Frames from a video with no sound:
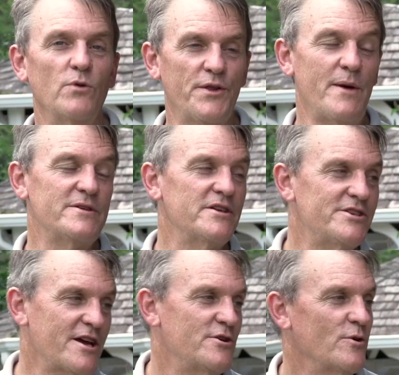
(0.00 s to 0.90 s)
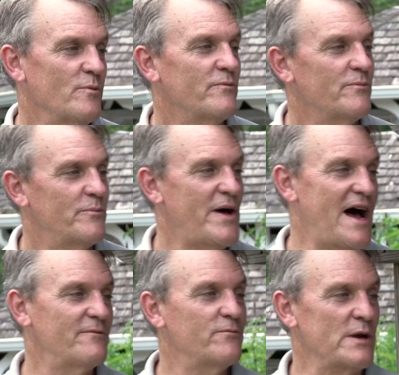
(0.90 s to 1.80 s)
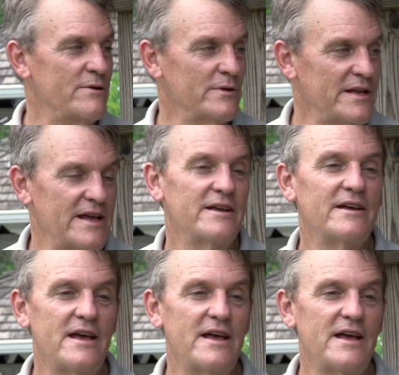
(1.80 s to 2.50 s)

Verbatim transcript: The rule of thumb is to check your pot frequently.